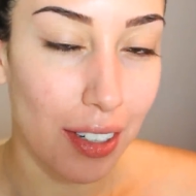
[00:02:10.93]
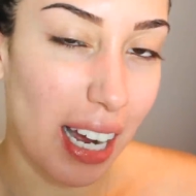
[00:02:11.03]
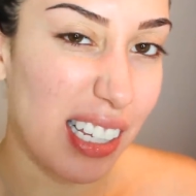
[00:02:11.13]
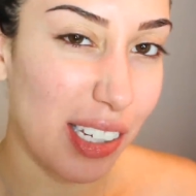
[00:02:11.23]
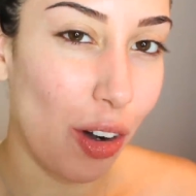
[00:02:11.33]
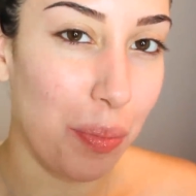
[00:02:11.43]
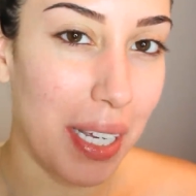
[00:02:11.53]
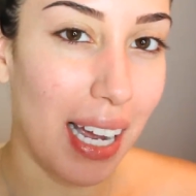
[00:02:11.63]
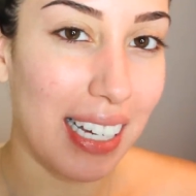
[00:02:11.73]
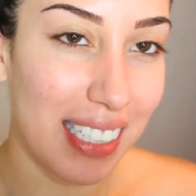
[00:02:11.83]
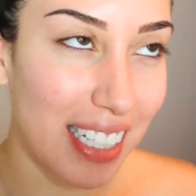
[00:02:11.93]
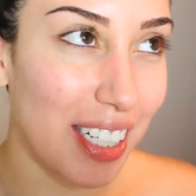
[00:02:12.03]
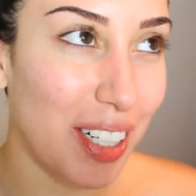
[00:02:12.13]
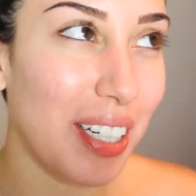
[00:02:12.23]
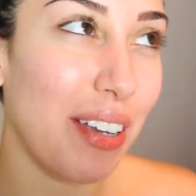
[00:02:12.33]
you guys know me. I
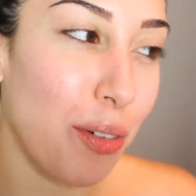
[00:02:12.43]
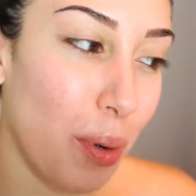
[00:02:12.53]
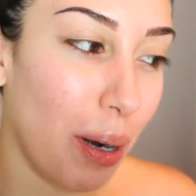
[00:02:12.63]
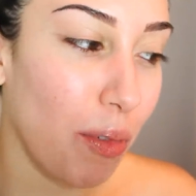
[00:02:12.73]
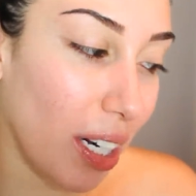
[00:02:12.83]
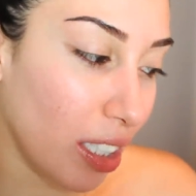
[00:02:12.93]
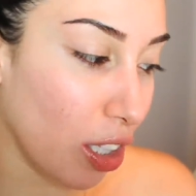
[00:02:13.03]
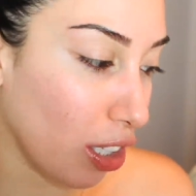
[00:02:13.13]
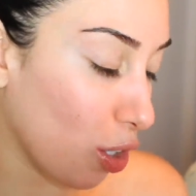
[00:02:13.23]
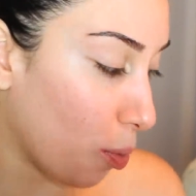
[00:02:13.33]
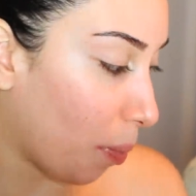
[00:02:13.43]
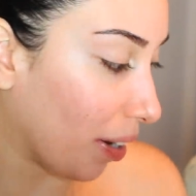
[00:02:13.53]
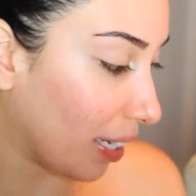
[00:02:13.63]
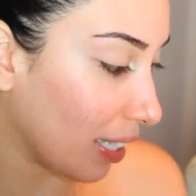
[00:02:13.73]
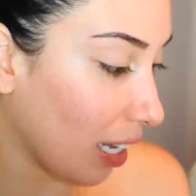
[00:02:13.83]
still, even when I'm running to the
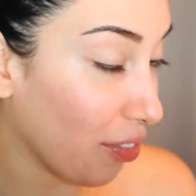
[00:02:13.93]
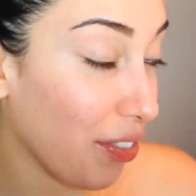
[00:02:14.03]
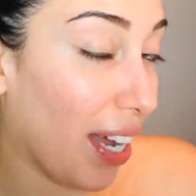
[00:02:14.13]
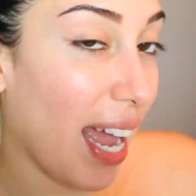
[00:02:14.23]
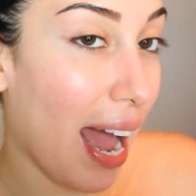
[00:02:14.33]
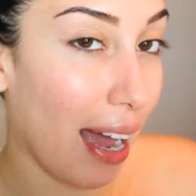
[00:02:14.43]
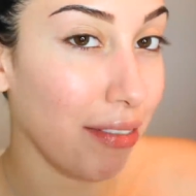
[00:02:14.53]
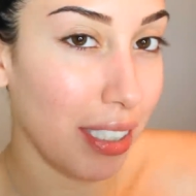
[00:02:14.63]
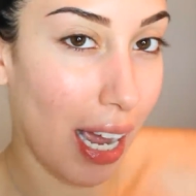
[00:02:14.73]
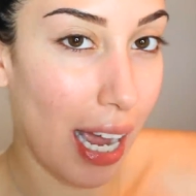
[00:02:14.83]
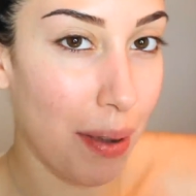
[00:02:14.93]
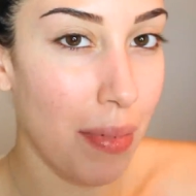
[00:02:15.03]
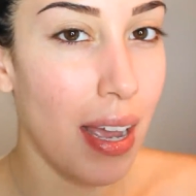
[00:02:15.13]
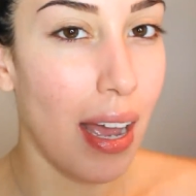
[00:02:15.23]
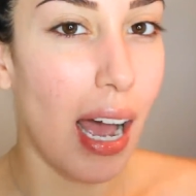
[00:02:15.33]
supermarket and stuff, if I have time,